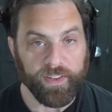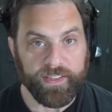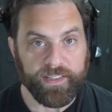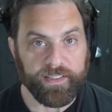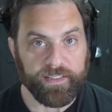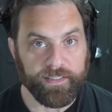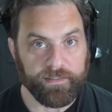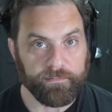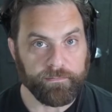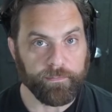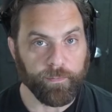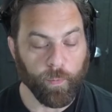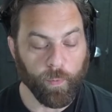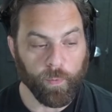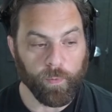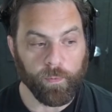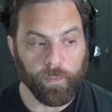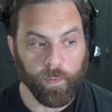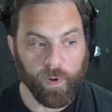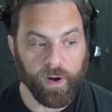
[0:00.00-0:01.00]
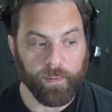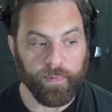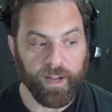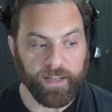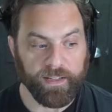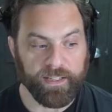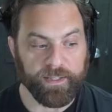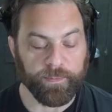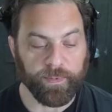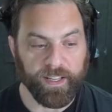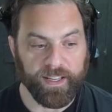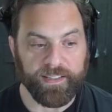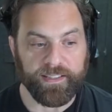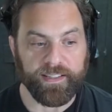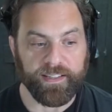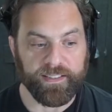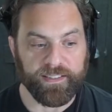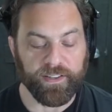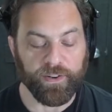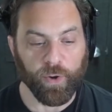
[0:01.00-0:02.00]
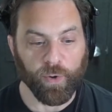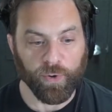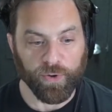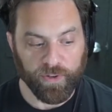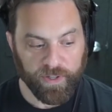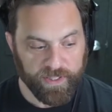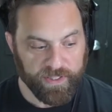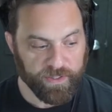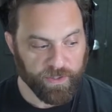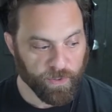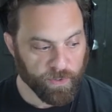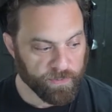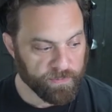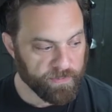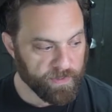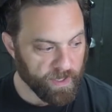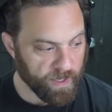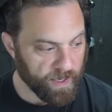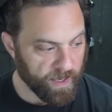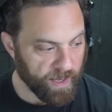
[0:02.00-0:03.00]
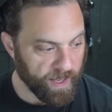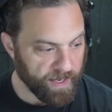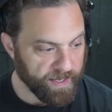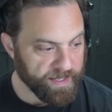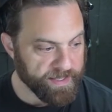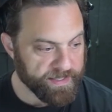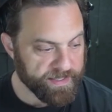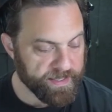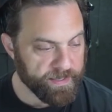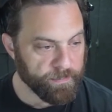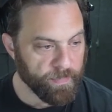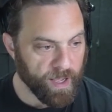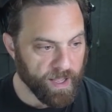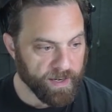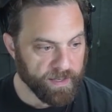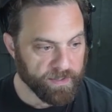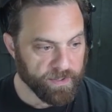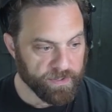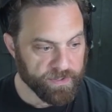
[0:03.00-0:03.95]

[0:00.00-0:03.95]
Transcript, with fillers: screen. One of my displays isn't older. It's an old NEC monitor,